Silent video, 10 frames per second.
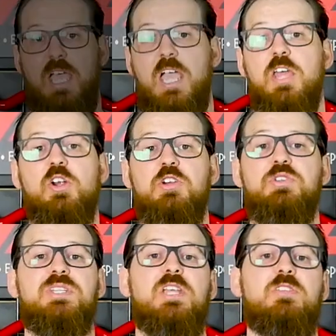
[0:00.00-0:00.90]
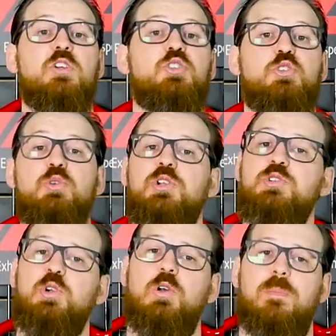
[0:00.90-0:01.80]
Introducing the
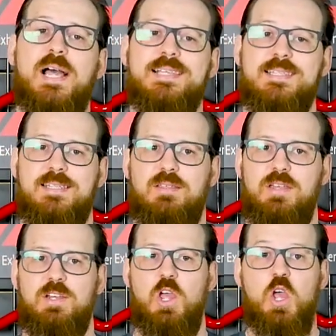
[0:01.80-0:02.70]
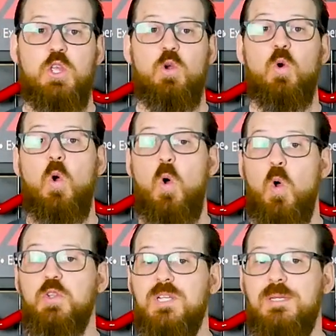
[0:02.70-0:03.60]
TruControl by Stillen, your
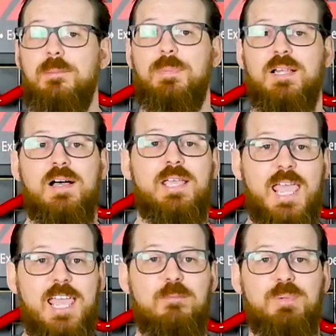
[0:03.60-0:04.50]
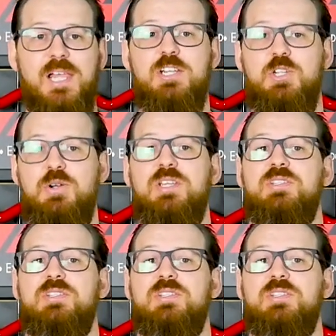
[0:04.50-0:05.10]
ultimate plug-and-play tuning